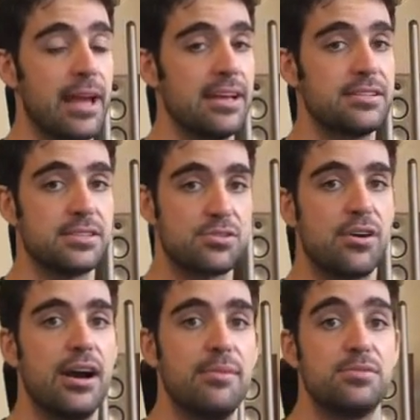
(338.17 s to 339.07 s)

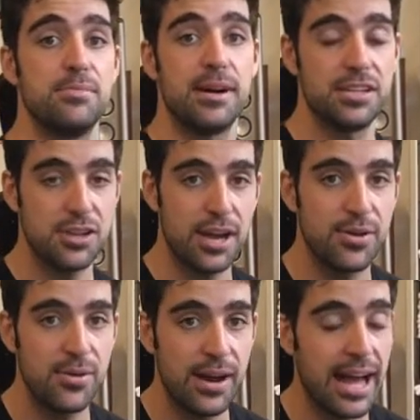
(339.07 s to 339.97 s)
subscribe to my
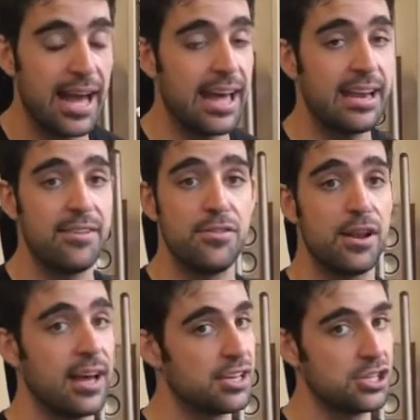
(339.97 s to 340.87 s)
channel, and if you
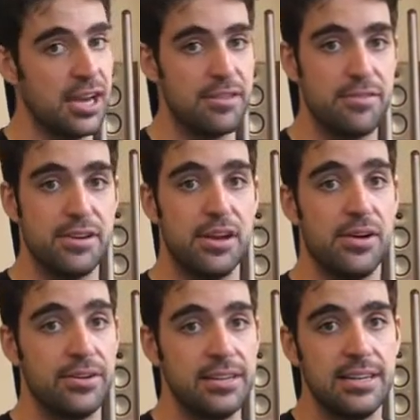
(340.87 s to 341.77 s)
like, share the
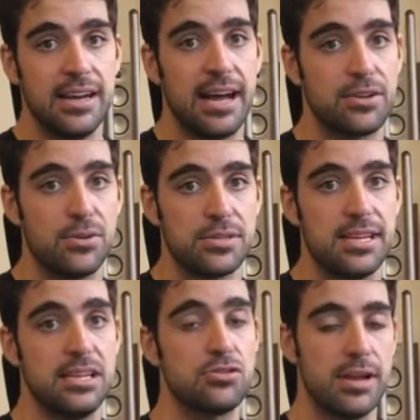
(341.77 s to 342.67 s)
video. And of course,
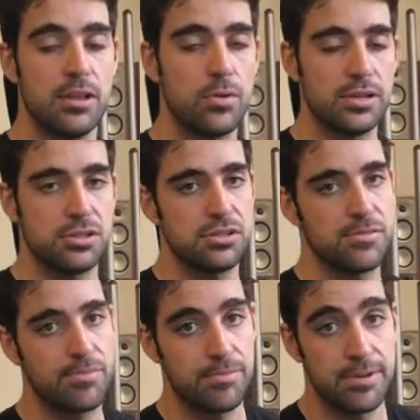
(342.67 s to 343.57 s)
any training questions,
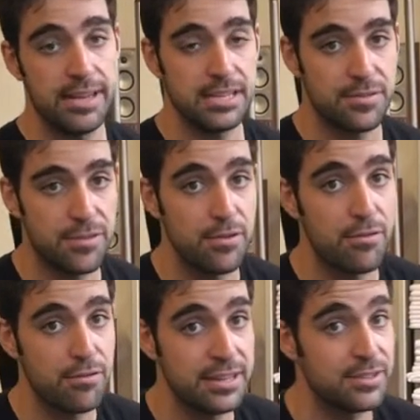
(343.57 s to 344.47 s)
please feel
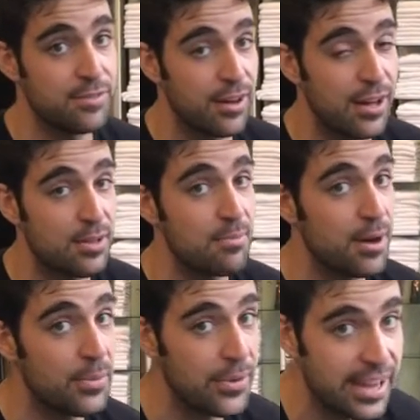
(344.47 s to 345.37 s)
free to fire them
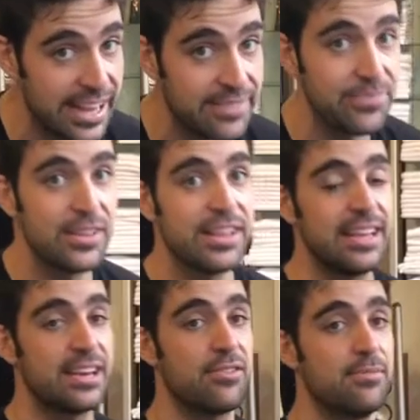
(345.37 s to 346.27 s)
my way.
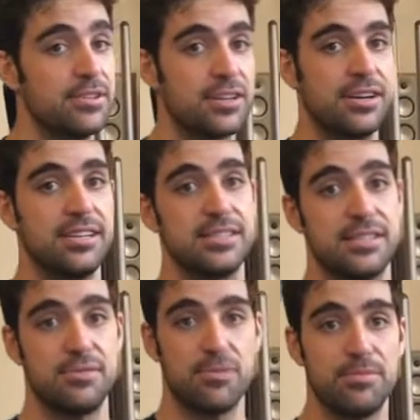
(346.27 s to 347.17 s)
Thank you very much, guys. It's
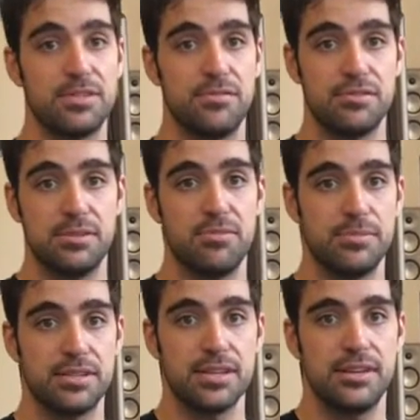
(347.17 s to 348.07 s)
Tim Robinson from Tim
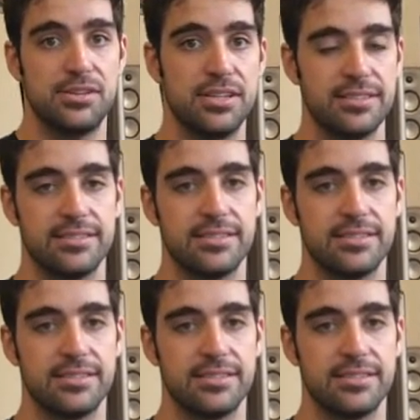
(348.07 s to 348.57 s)
Robinson Coaching.